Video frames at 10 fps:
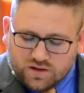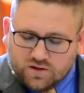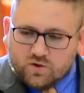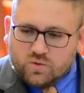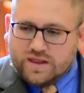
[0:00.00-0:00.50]

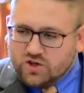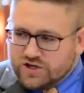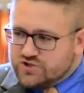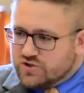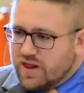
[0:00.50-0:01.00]
when they look
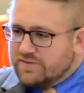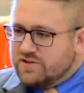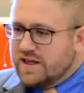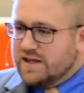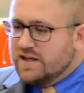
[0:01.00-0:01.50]
at your life, do
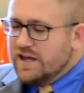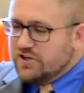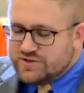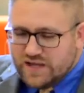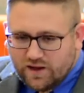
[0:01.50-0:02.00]
they, and
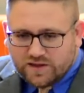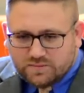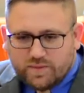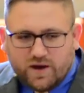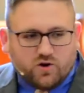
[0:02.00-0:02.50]
you tell
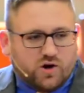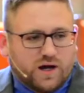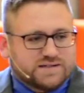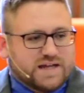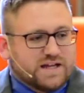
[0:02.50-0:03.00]
them about
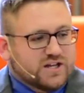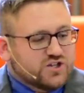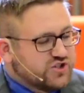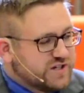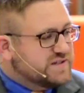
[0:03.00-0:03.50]
Christ, hey,
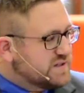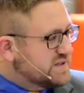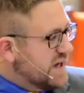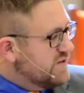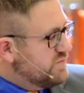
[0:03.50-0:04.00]
Jesus
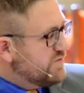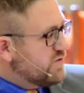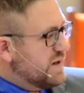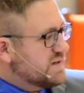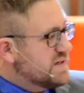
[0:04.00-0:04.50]
saved me
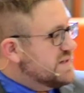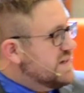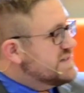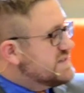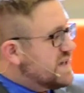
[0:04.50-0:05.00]
from my sins, he
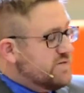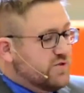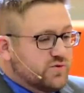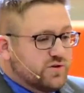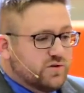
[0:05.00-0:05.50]
can save
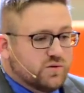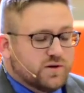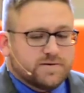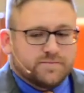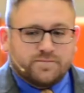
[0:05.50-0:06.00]
you too.
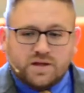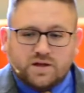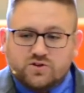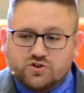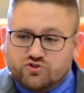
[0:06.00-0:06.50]

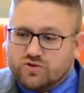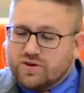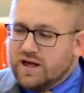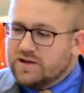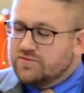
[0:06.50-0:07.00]
Does your
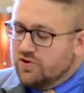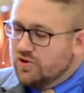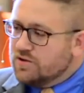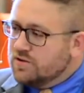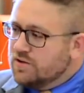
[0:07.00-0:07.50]
life
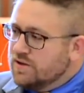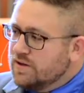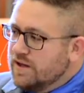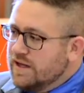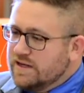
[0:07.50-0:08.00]
look
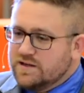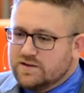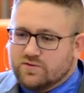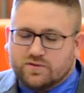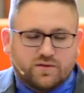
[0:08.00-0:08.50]
any
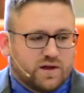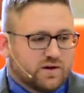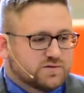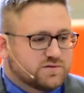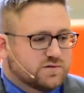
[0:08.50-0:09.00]
different than
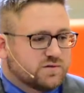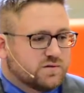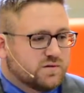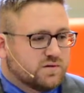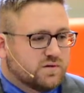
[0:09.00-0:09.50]
theirs?
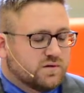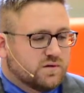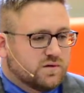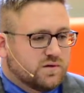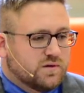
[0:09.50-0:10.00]

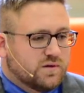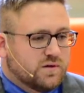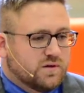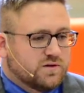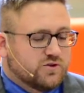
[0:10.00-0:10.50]

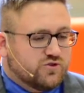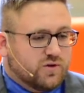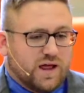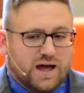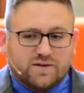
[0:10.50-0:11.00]
Does your
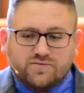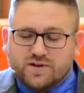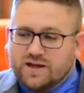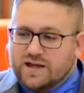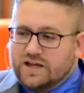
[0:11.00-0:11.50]
life
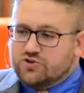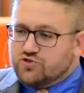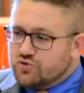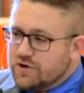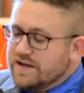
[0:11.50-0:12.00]

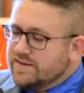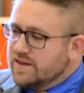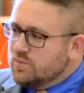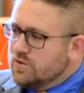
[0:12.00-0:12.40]
intrigue them